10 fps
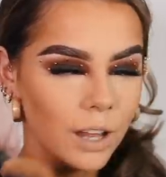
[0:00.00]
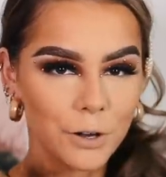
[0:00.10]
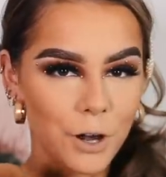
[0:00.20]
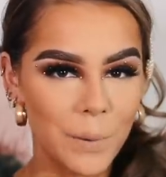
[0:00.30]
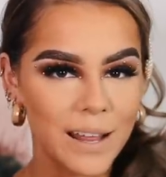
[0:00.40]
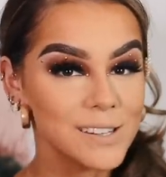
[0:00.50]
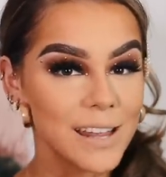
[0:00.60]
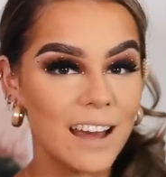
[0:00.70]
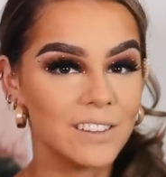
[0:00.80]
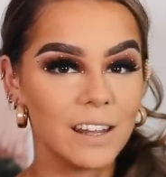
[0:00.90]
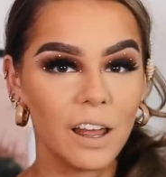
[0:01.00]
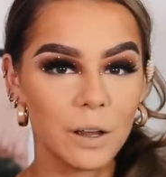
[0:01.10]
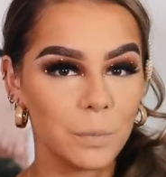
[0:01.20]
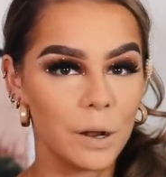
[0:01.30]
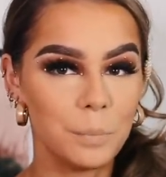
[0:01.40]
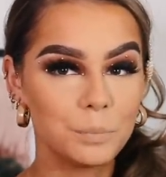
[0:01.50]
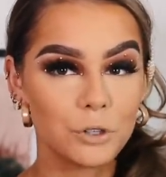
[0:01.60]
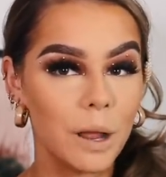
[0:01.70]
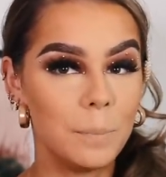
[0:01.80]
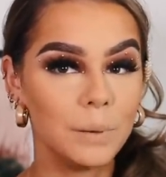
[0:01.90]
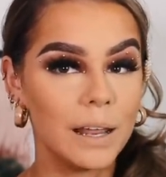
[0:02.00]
I don't know, I get scared that like when I try and